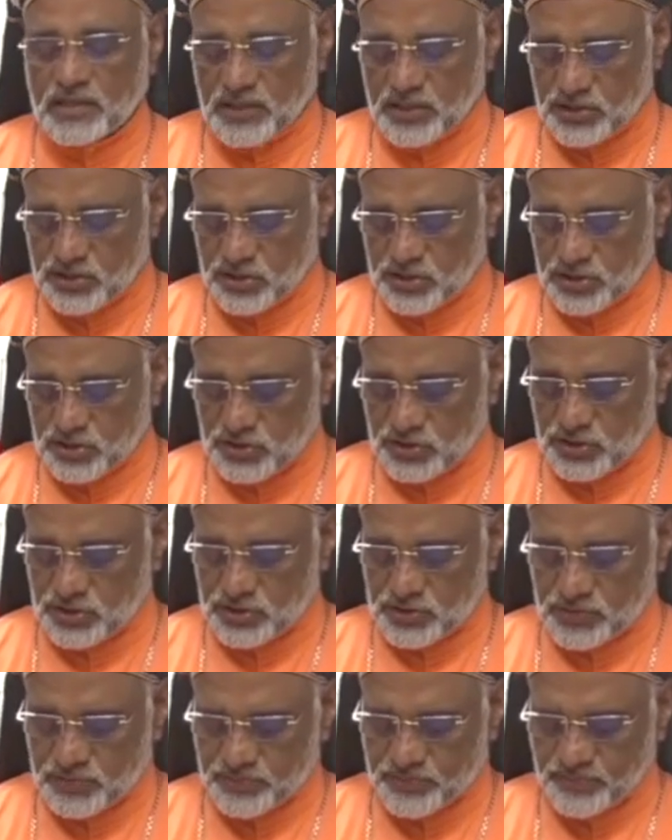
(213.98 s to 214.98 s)
Church.
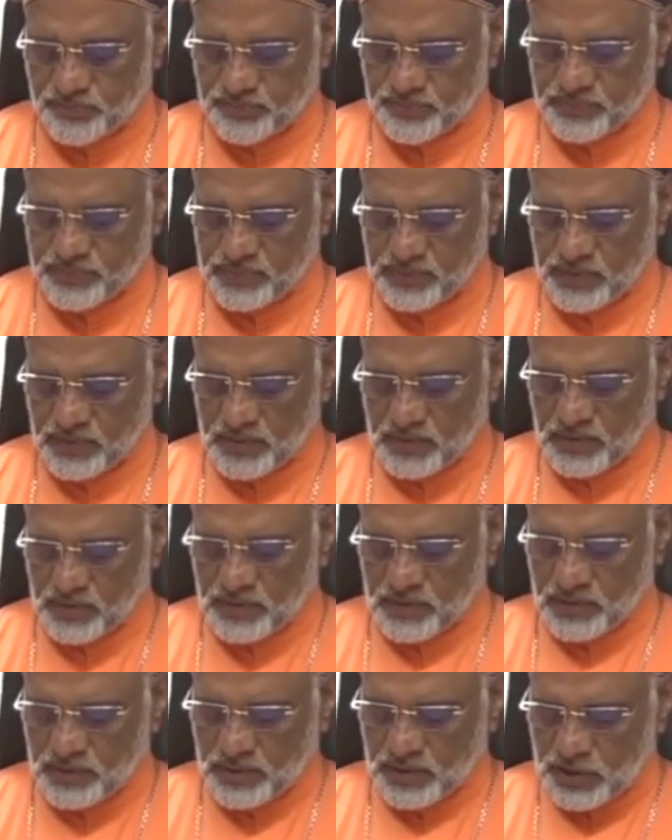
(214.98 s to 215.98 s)

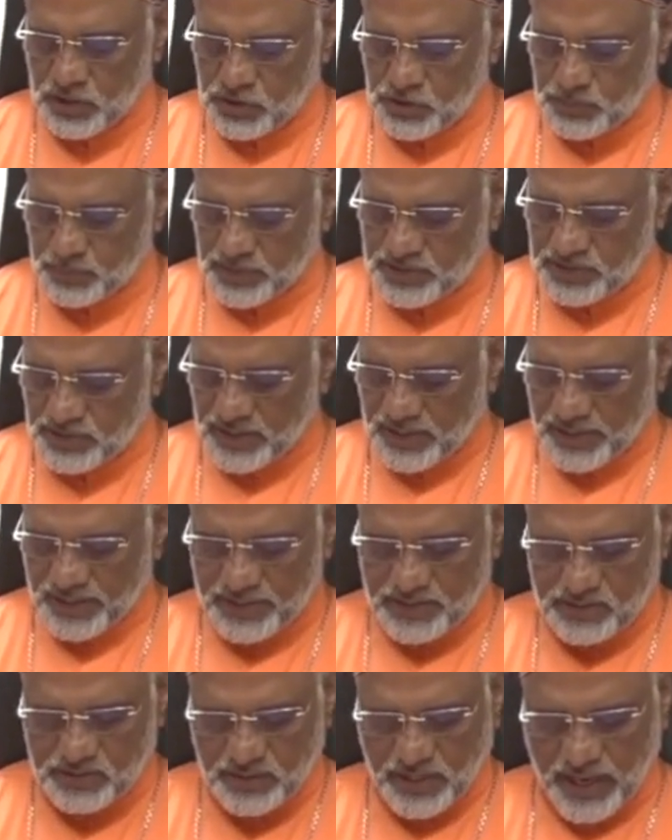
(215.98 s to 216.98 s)
He
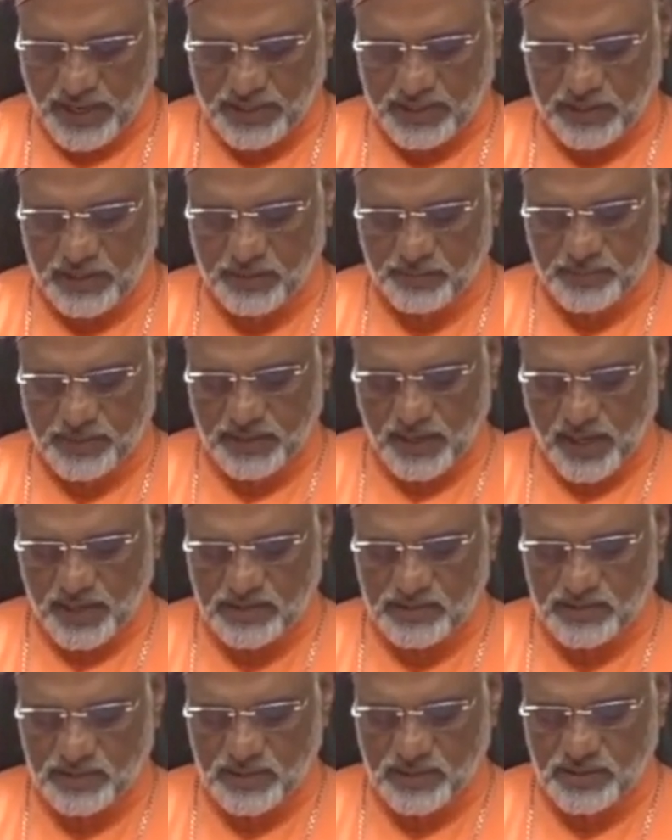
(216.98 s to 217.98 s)
specialized academic
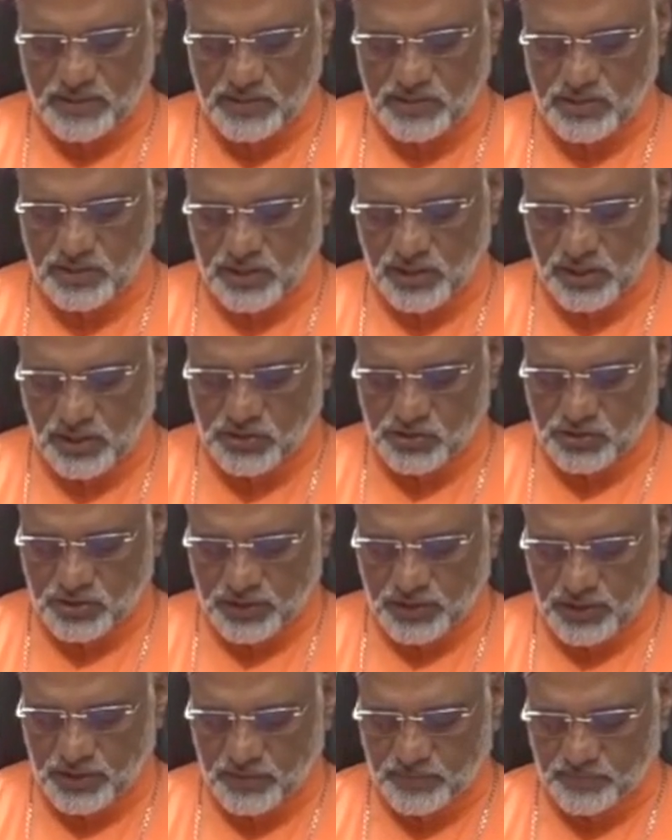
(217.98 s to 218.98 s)
excellence in
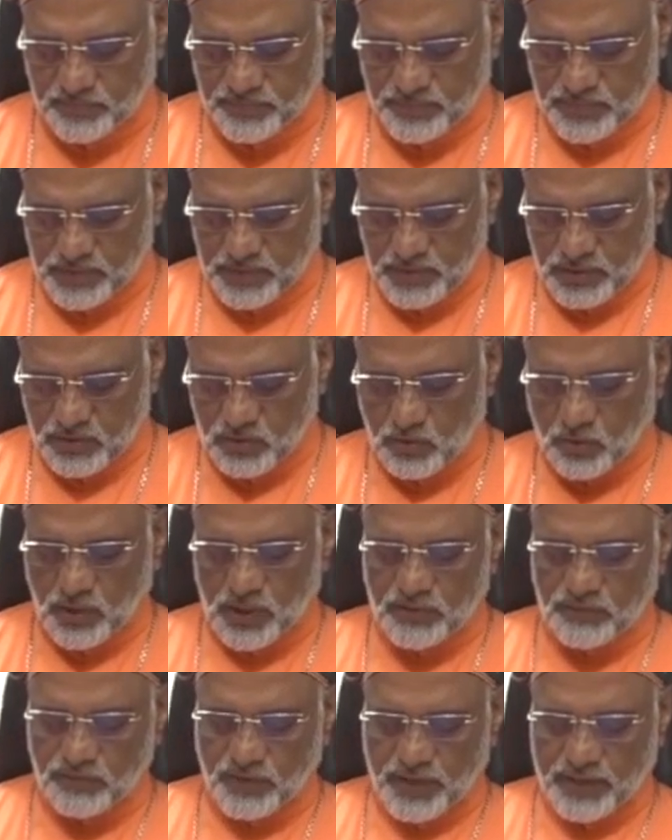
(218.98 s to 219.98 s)
history
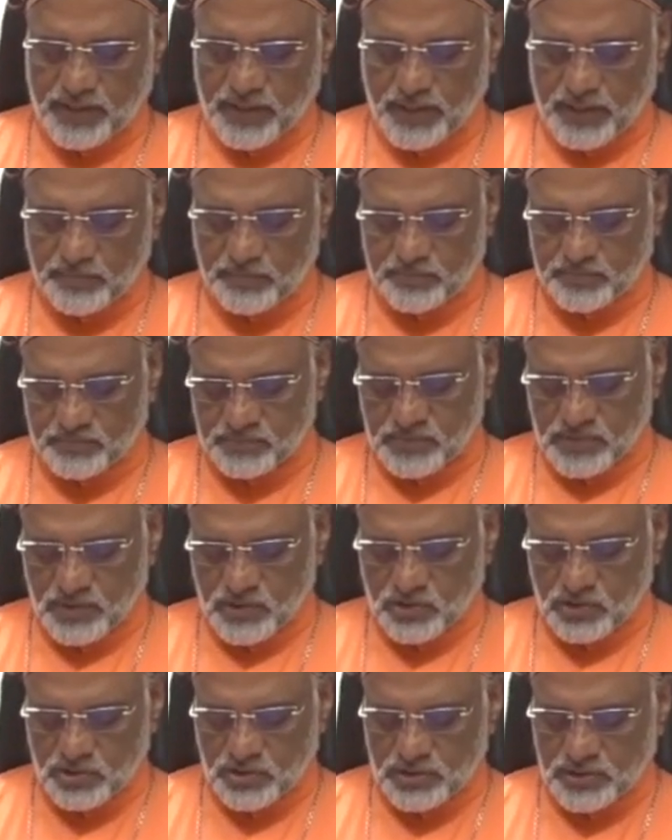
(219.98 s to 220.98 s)
qualified him
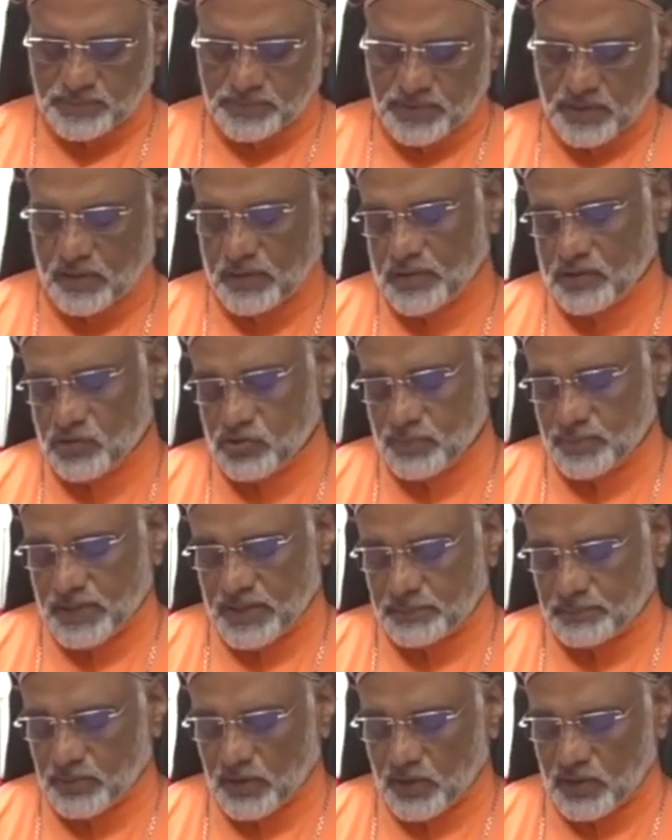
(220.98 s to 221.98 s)
to be
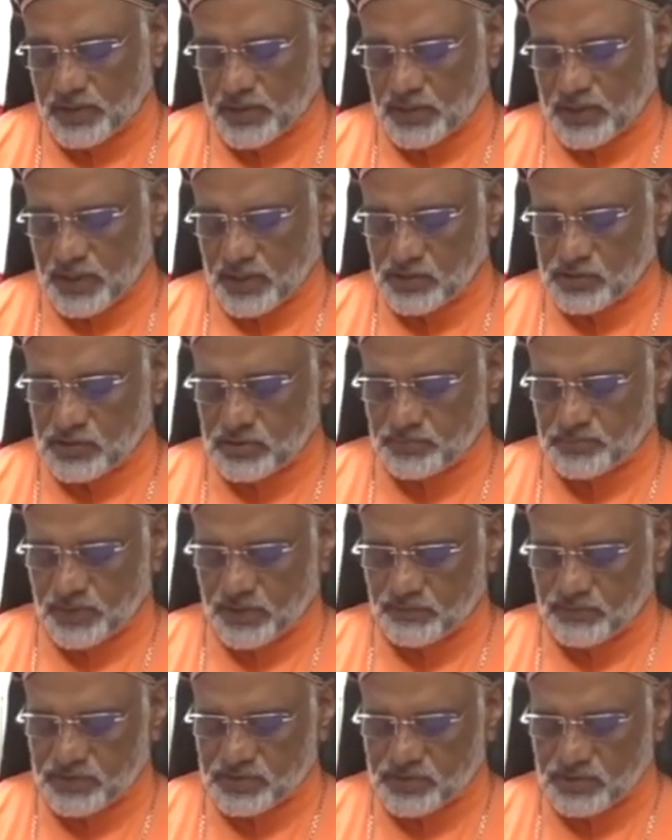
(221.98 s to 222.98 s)
appointed as the
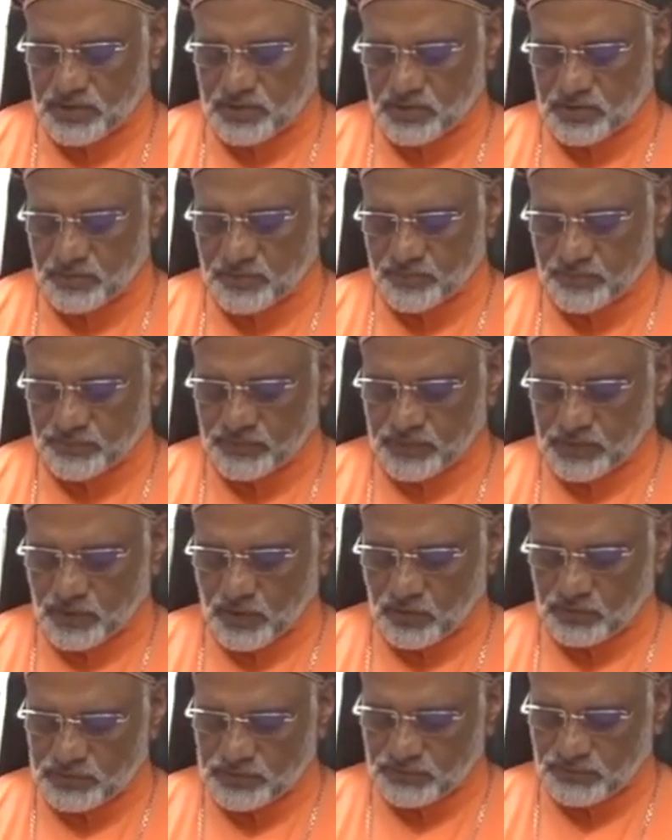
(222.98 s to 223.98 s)
professor of
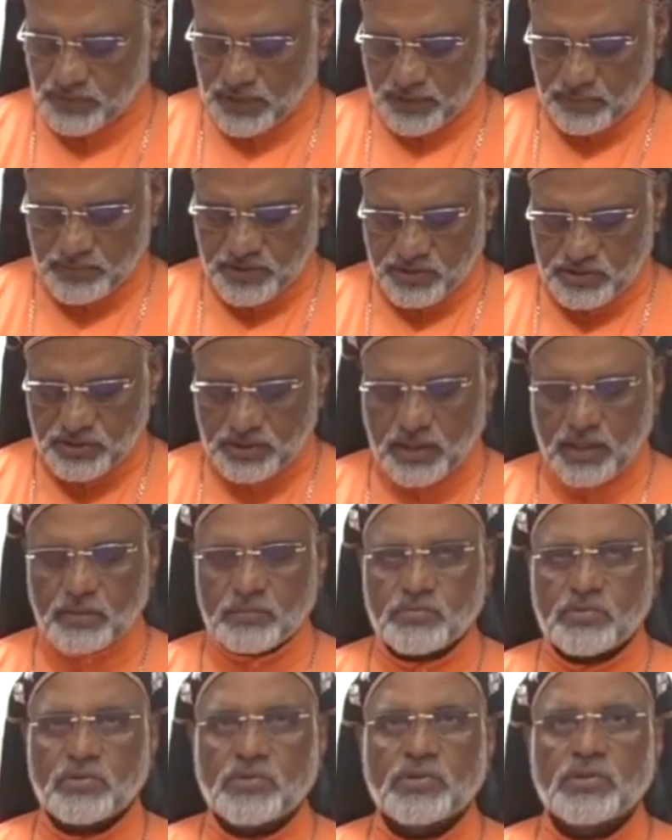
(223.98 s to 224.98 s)
the famous
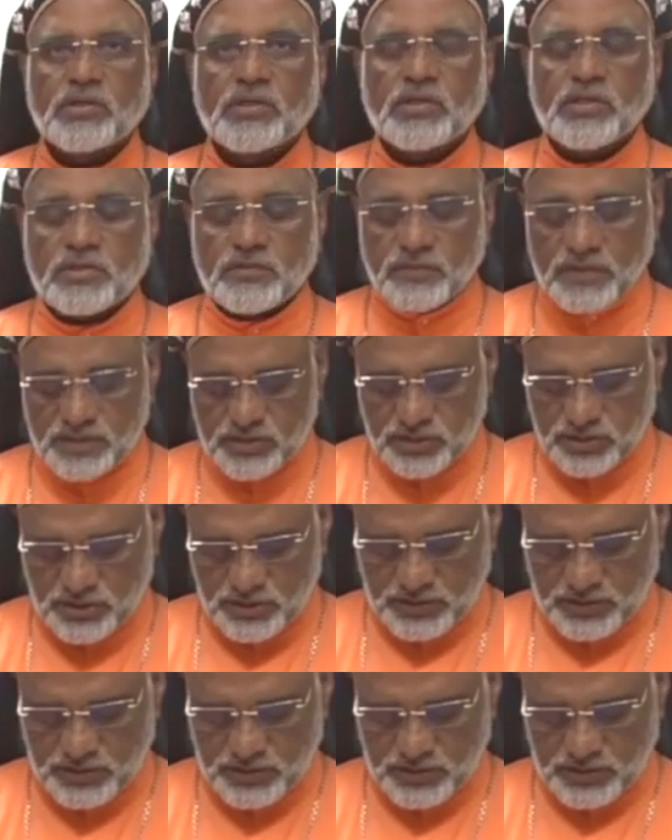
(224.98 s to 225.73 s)
Serambur University.